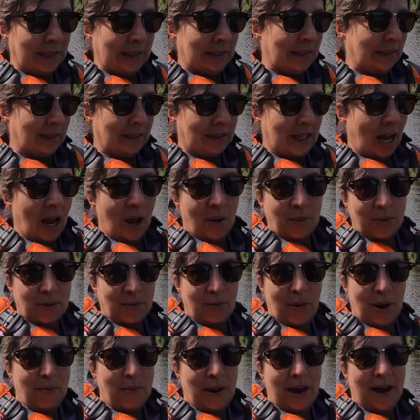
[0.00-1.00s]
stopped,
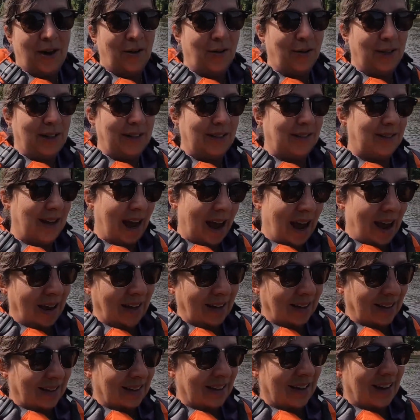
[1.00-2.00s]
my battery
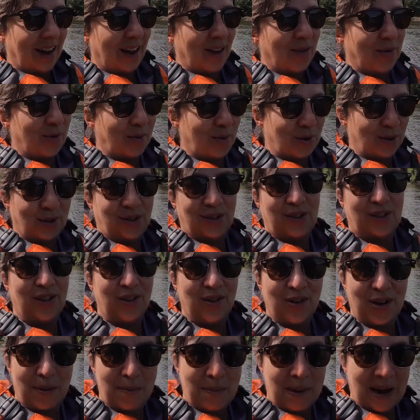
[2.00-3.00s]
died, I could
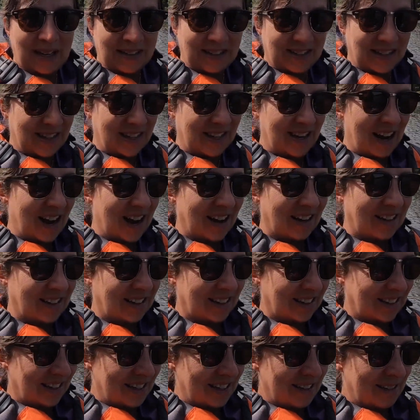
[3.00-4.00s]
still get back to the dock
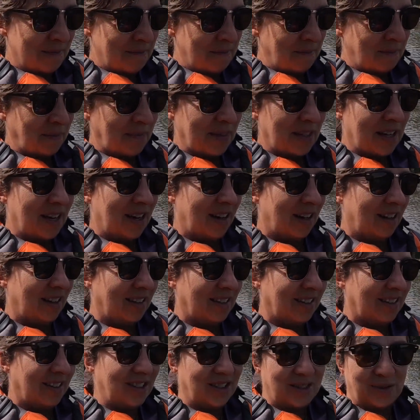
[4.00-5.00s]

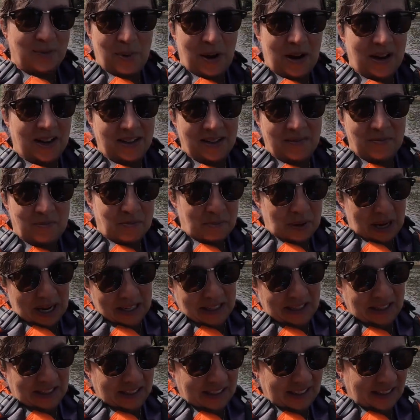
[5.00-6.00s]
just by
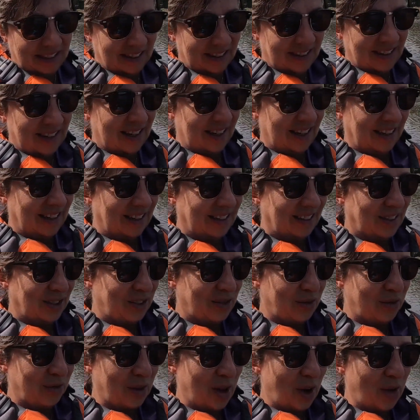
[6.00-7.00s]
paddling and
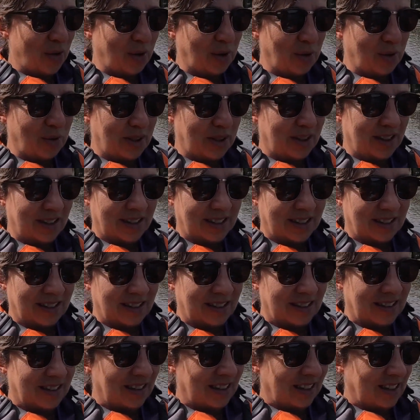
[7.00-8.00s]
flowing with the
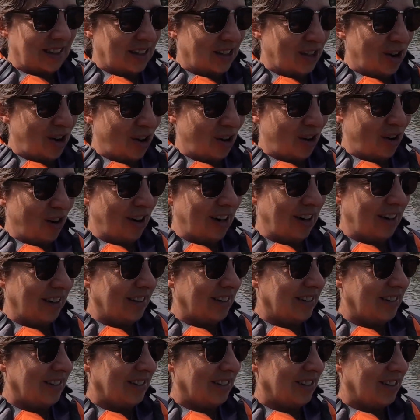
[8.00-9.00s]
current.
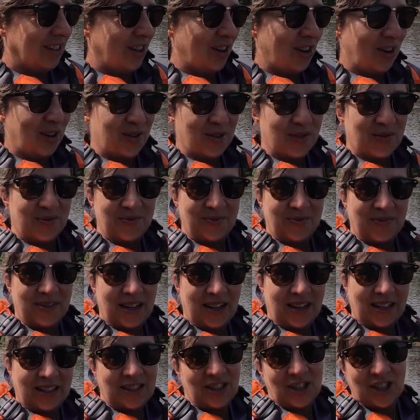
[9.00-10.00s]
So
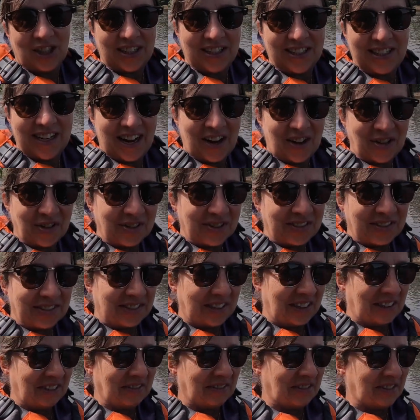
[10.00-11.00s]
I chickened out.
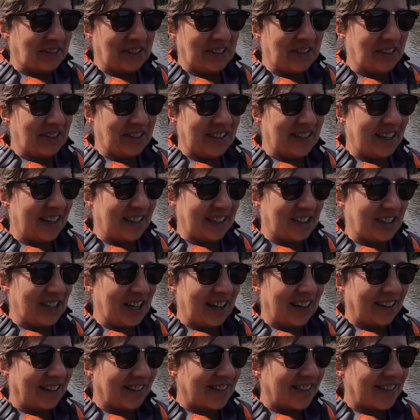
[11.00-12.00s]
I wasn't going to take a
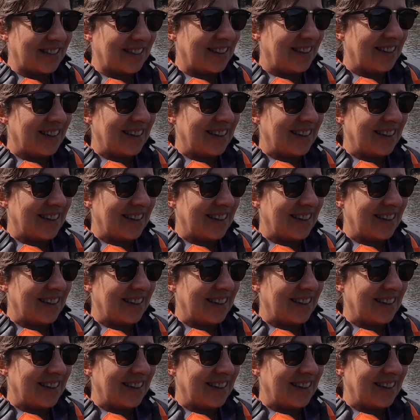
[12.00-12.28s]
chance.